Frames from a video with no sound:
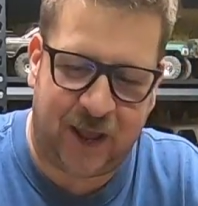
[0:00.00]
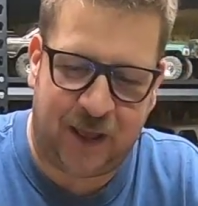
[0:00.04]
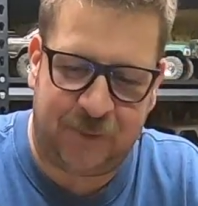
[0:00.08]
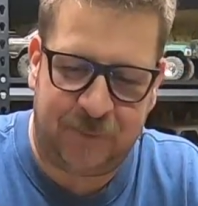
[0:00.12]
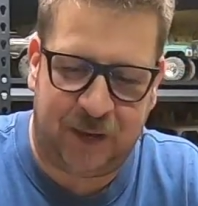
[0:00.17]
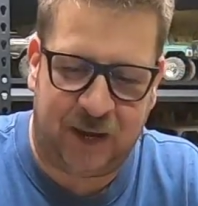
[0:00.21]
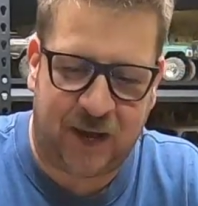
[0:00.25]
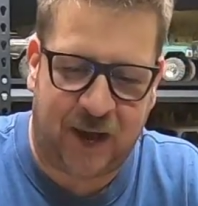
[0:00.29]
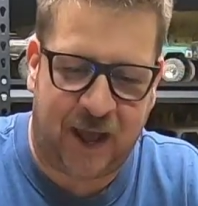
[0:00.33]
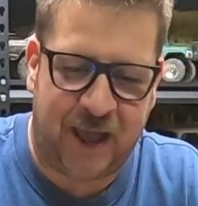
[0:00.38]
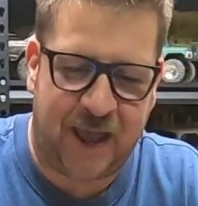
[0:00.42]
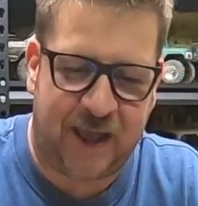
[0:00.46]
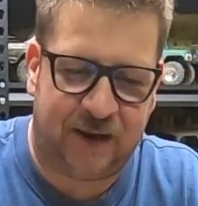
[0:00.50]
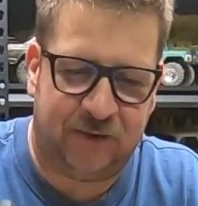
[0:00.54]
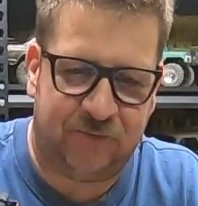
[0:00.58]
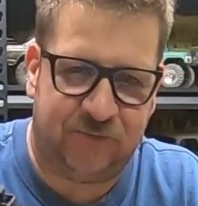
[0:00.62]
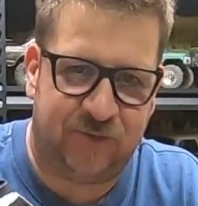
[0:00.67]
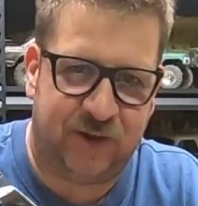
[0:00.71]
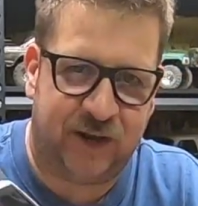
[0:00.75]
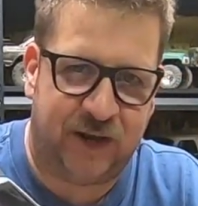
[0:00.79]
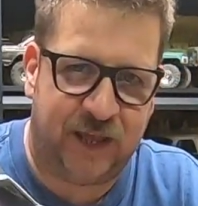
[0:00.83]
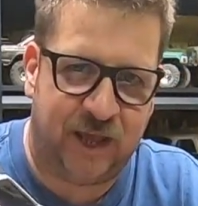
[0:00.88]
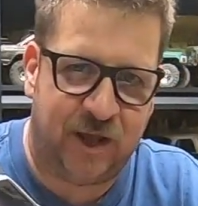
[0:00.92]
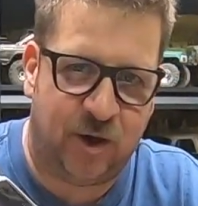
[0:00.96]
I mean, I had a
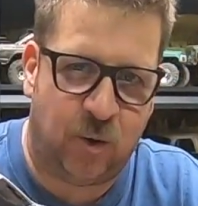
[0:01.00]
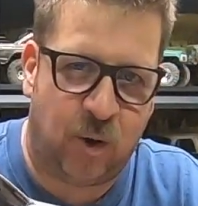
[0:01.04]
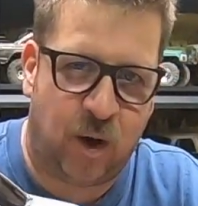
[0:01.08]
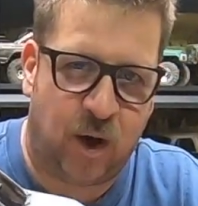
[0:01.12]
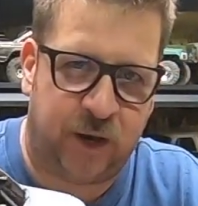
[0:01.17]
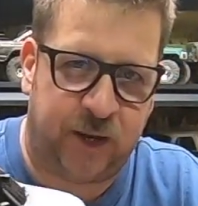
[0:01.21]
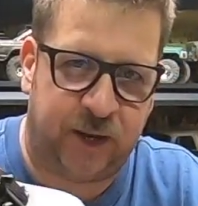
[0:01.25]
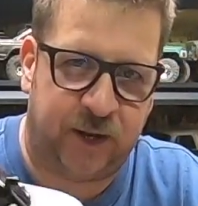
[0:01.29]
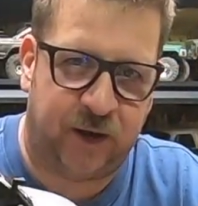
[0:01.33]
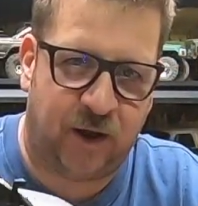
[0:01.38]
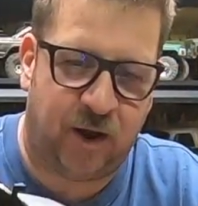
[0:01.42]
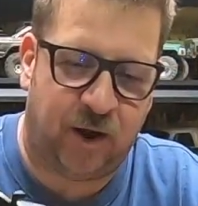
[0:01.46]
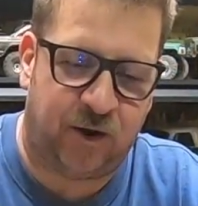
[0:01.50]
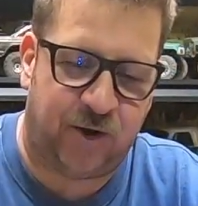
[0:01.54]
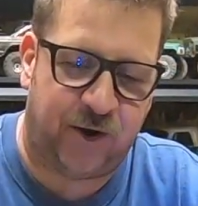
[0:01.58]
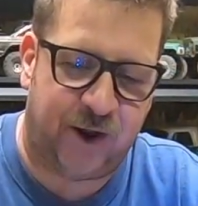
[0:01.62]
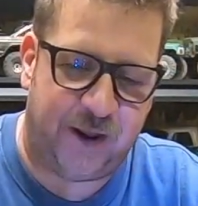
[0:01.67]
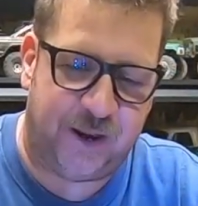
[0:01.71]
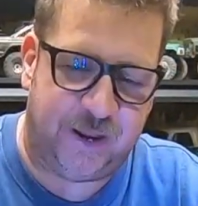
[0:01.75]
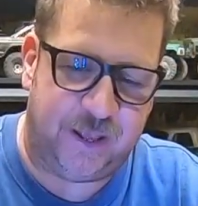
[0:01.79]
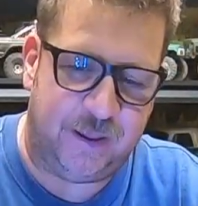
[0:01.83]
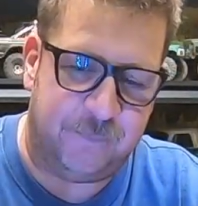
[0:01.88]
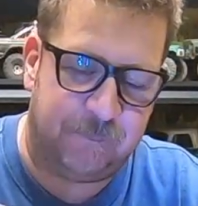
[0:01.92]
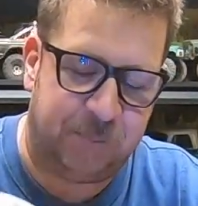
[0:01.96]
video on it
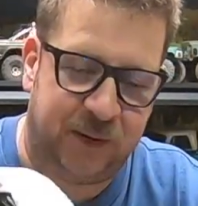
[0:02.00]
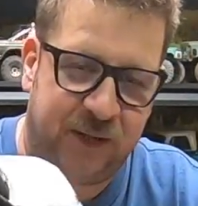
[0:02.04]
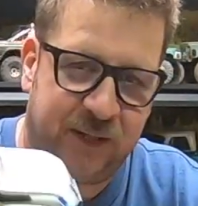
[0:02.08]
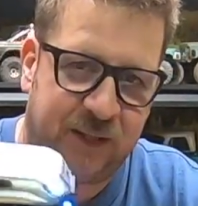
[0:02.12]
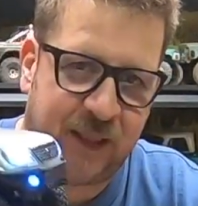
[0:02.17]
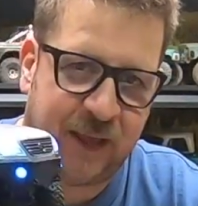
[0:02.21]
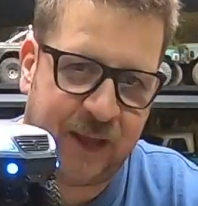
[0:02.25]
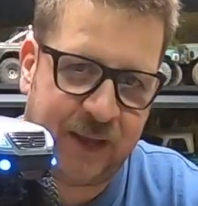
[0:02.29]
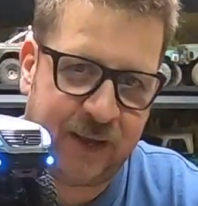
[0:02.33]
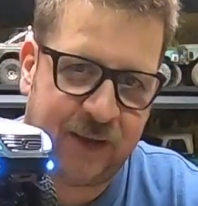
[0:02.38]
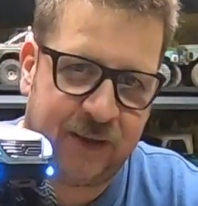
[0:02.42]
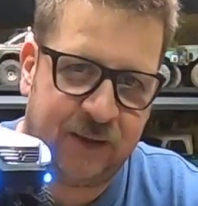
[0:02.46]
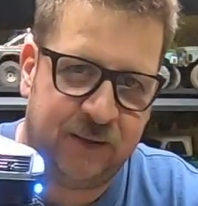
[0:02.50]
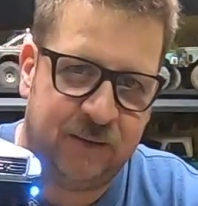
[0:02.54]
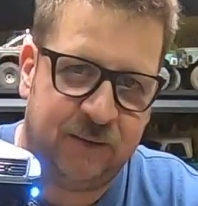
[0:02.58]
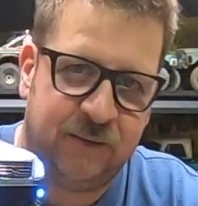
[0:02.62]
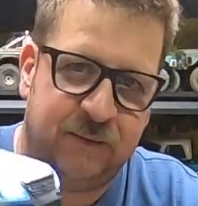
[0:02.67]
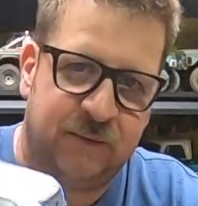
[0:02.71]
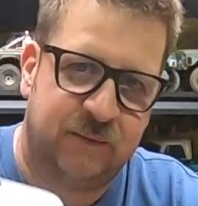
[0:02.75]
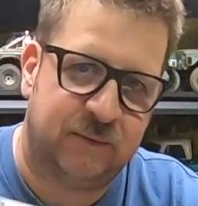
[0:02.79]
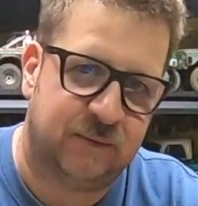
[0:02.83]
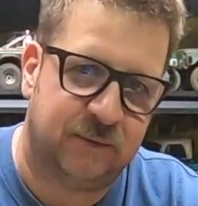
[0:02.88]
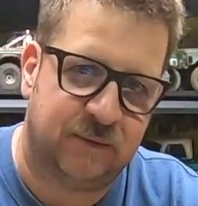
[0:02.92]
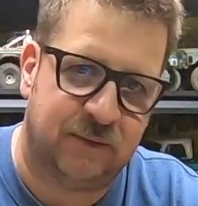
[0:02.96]
already, but like
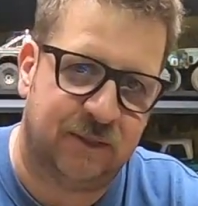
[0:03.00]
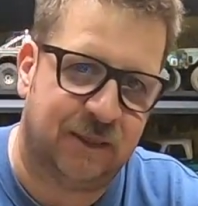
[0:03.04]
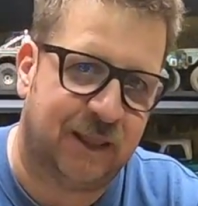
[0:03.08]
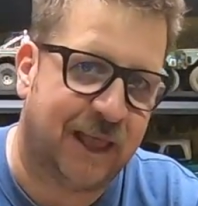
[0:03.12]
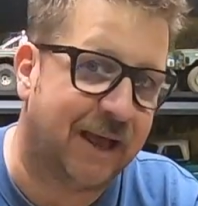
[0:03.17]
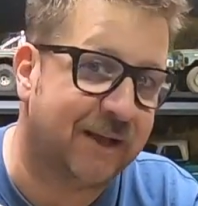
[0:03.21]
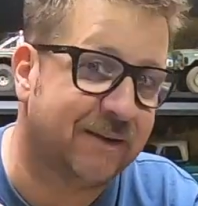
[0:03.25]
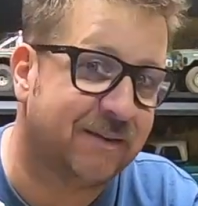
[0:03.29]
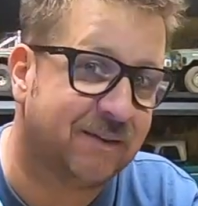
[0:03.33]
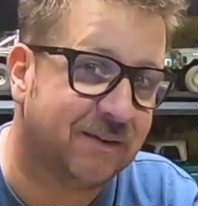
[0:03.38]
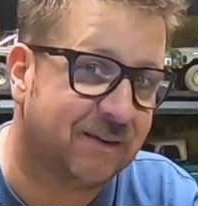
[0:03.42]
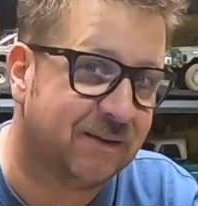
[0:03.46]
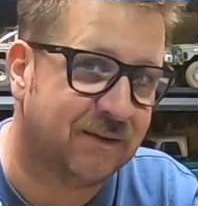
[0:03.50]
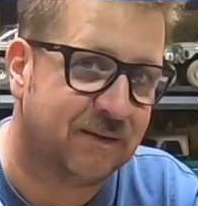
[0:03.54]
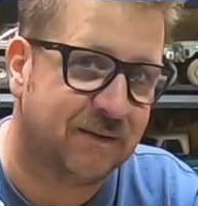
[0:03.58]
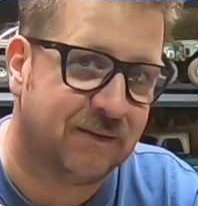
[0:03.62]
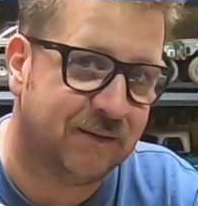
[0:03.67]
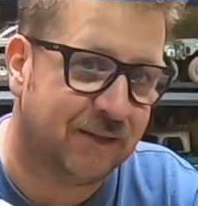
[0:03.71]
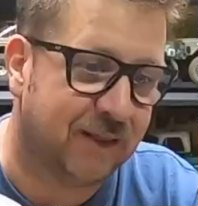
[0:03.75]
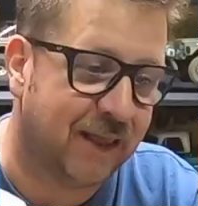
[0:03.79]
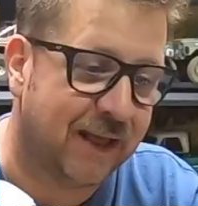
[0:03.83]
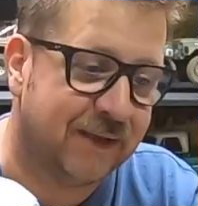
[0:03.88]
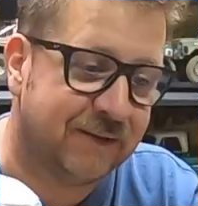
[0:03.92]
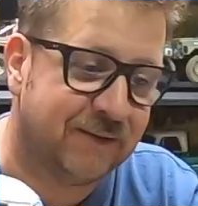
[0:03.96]
less
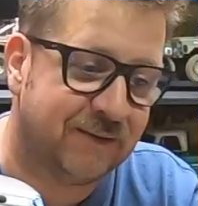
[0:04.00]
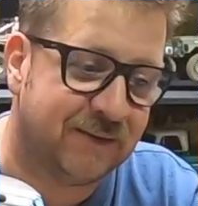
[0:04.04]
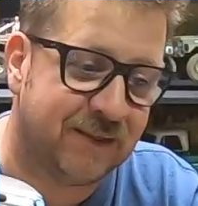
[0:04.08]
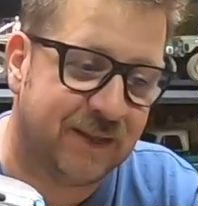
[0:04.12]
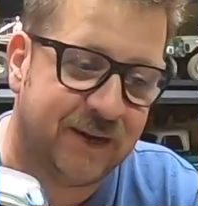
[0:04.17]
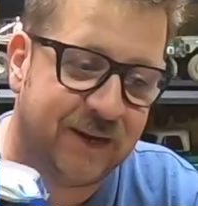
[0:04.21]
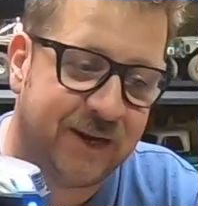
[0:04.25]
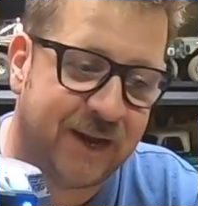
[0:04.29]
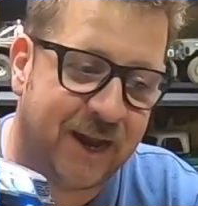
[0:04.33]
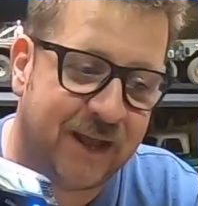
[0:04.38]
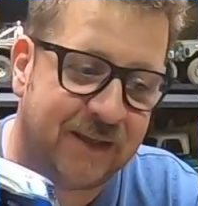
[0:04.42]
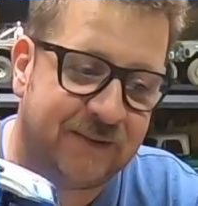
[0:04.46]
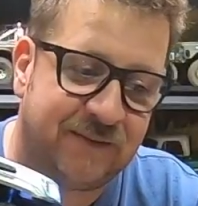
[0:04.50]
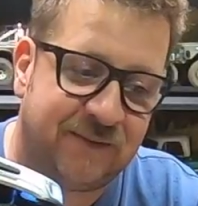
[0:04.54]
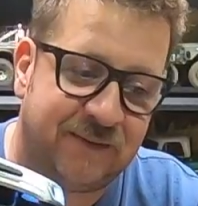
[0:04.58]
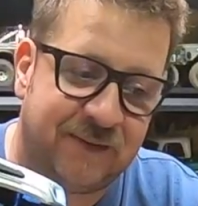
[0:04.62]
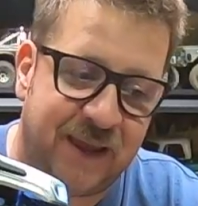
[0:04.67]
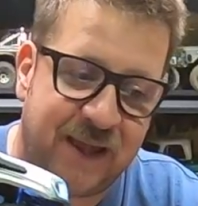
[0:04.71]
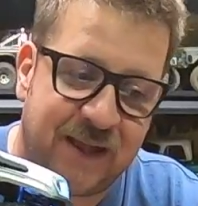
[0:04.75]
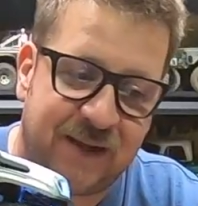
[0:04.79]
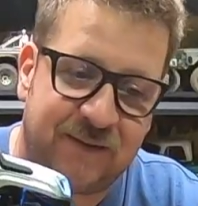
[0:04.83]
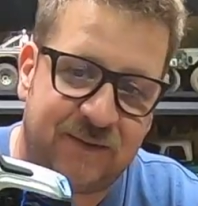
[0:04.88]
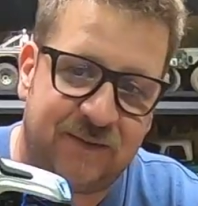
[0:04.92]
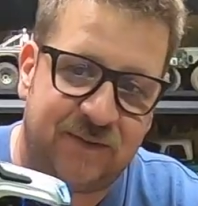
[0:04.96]
than an
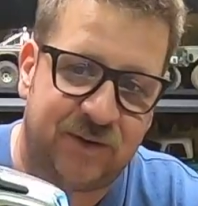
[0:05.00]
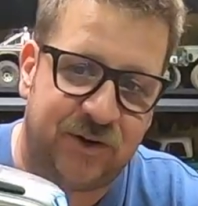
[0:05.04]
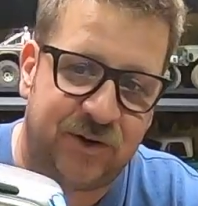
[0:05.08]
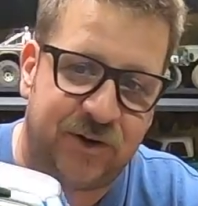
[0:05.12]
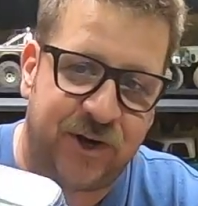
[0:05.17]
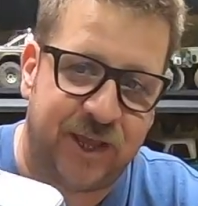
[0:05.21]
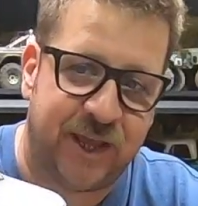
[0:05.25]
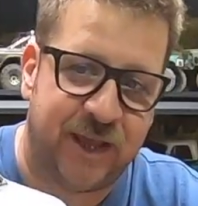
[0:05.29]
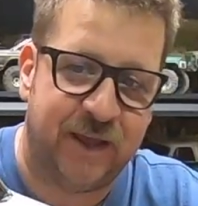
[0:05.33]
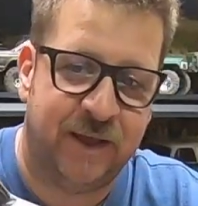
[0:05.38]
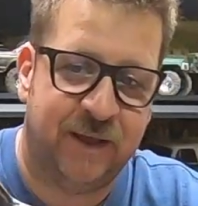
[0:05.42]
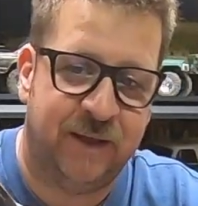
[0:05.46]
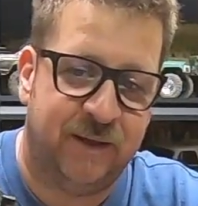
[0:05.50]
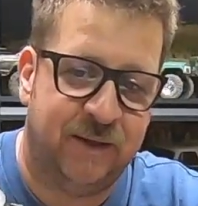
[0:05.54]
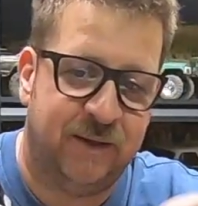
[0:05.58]
SCX30,